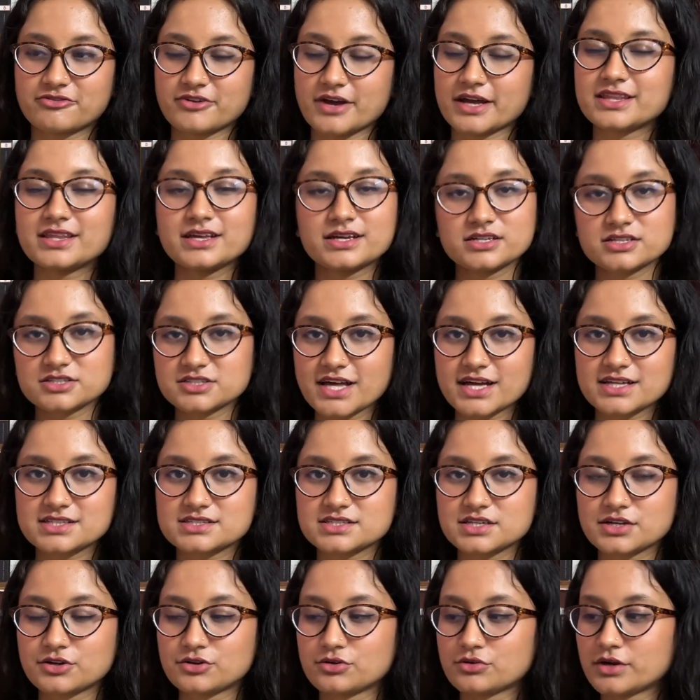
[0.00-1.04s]
I think that's
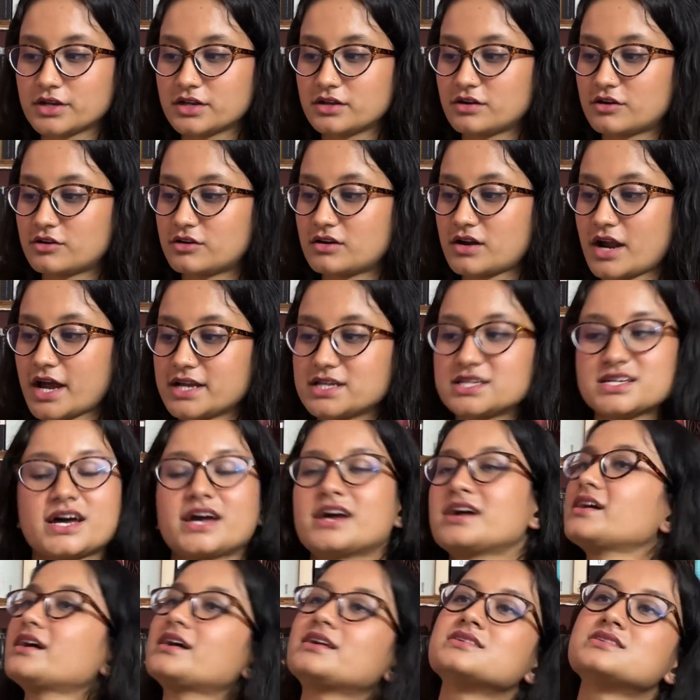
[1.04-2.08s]
the heroine, her right
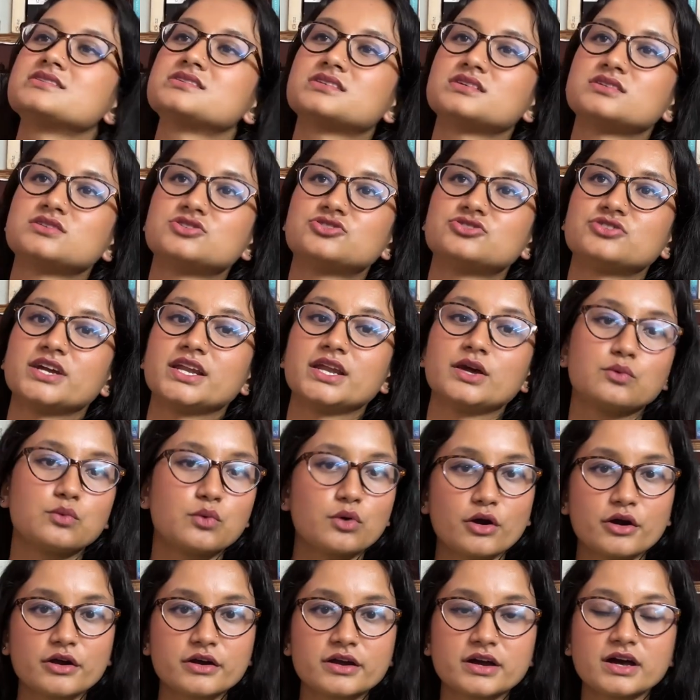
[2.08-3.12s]
eye doesn't really
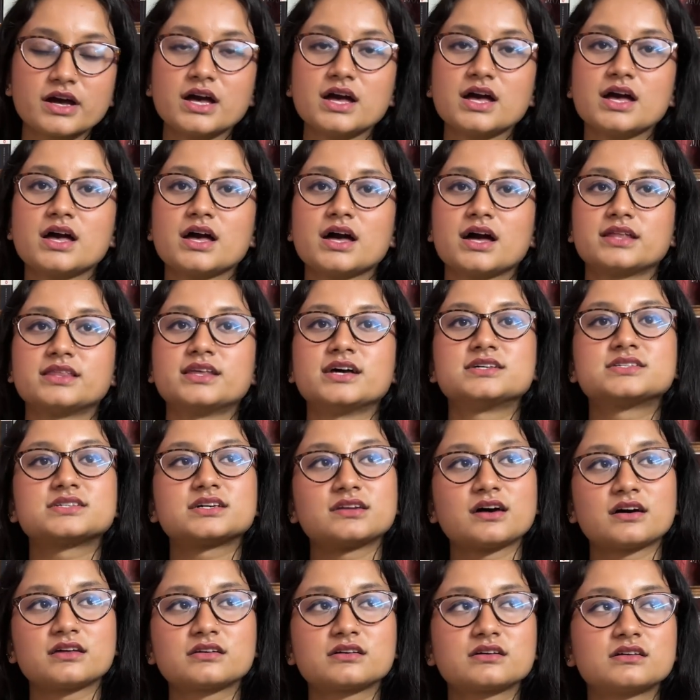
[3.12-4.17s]
work. There's
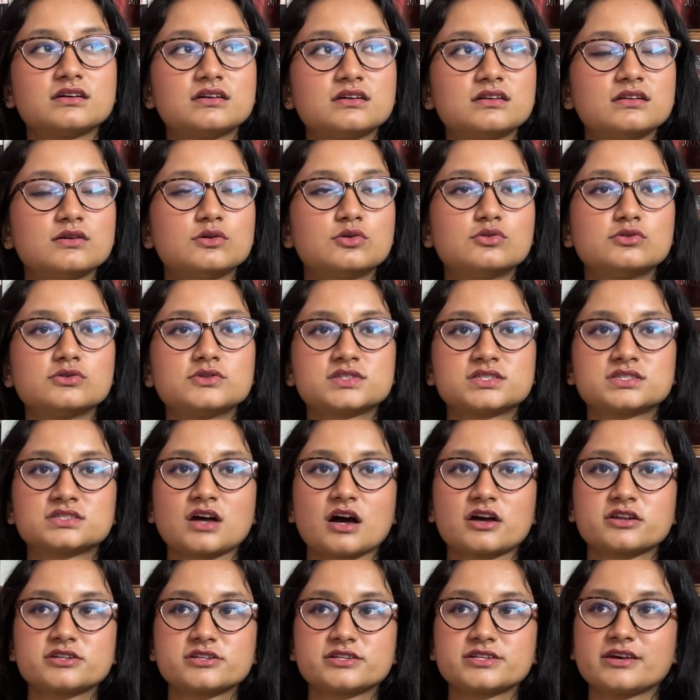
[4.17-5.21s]
another girl who
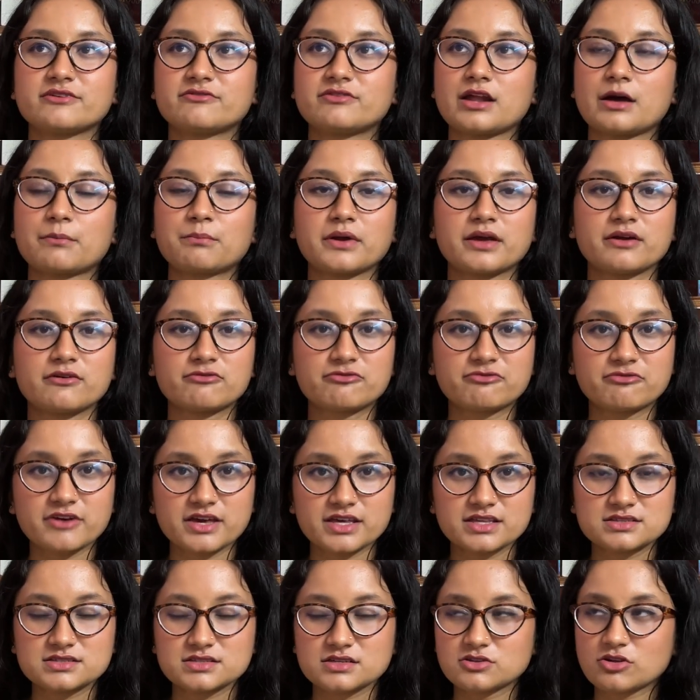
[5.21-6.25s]
started developing
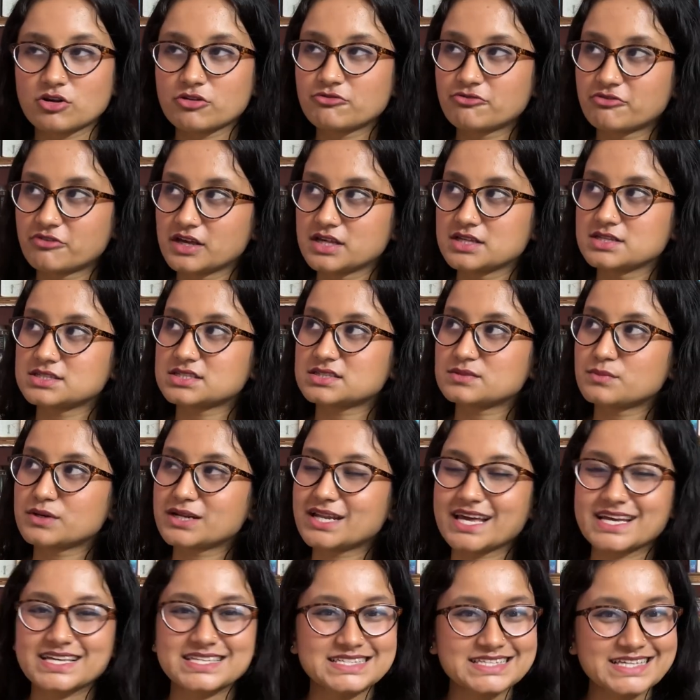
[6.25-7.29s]
not fins, but
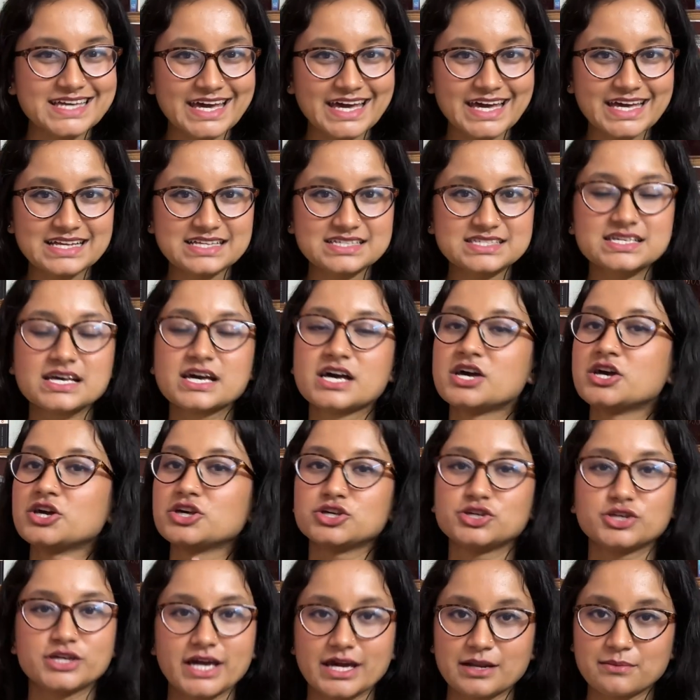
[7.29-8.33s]
like scales.
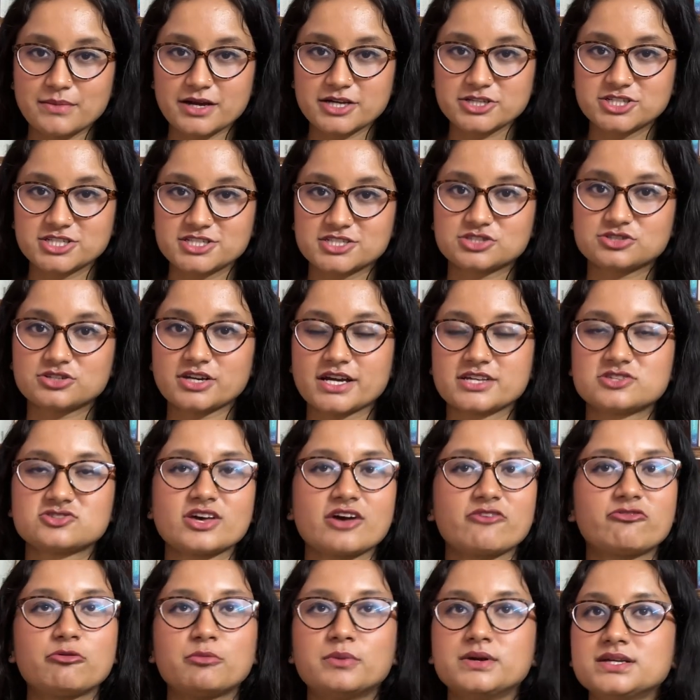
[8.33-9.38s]
You get my gist, right? So
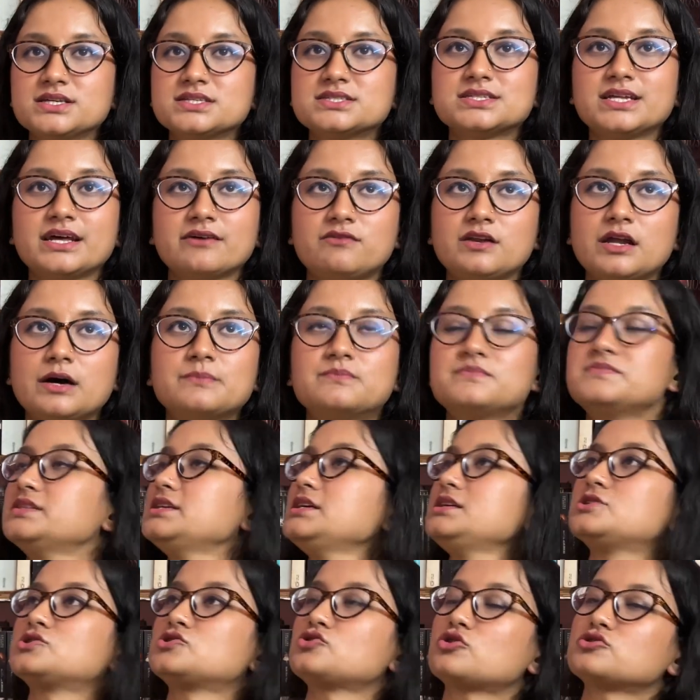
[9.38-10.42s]
everybody's developed
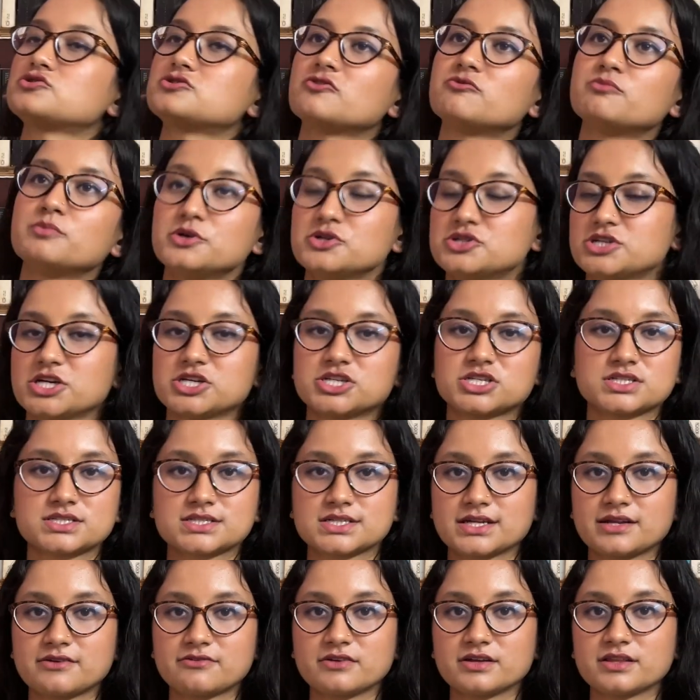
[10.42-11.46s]
these sorts of mutations
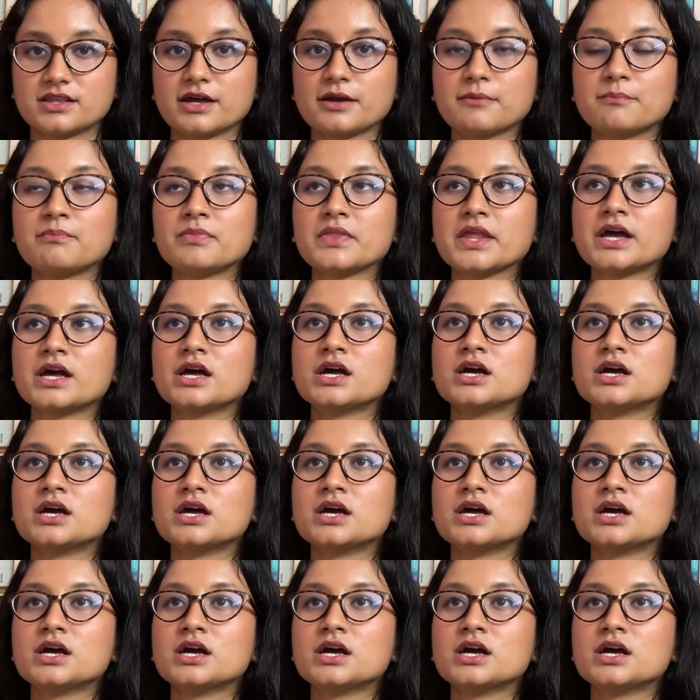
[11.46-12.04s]
and everything.